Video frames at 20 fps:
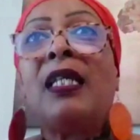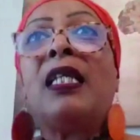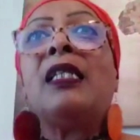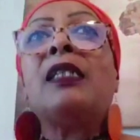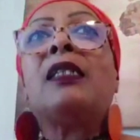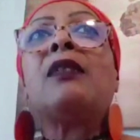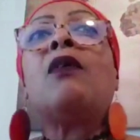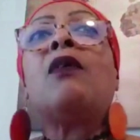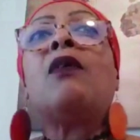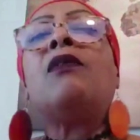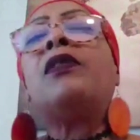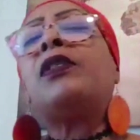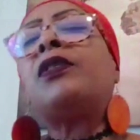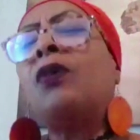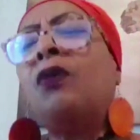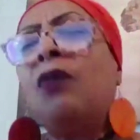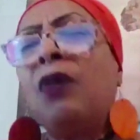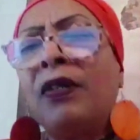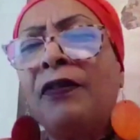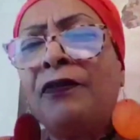And it's
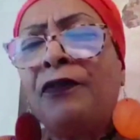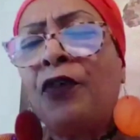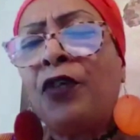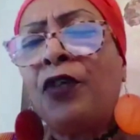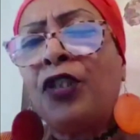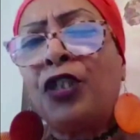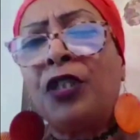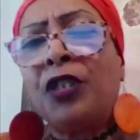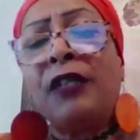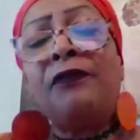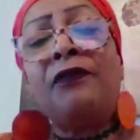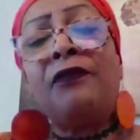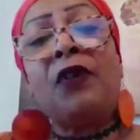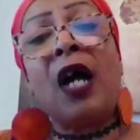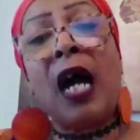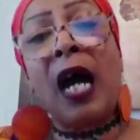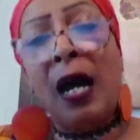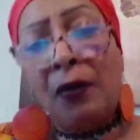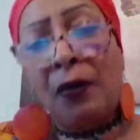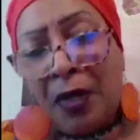so unfortunate
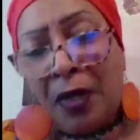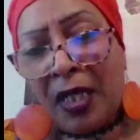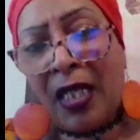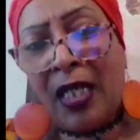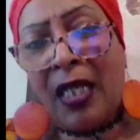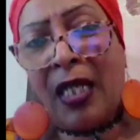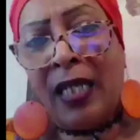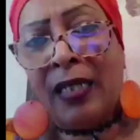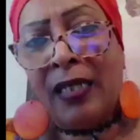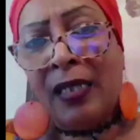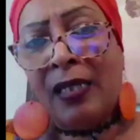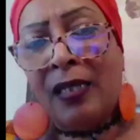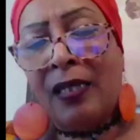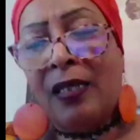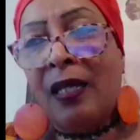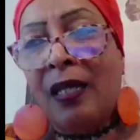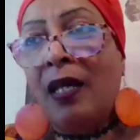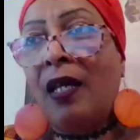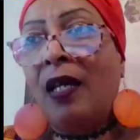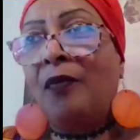for our
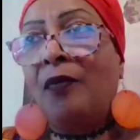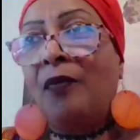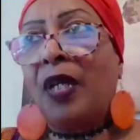kids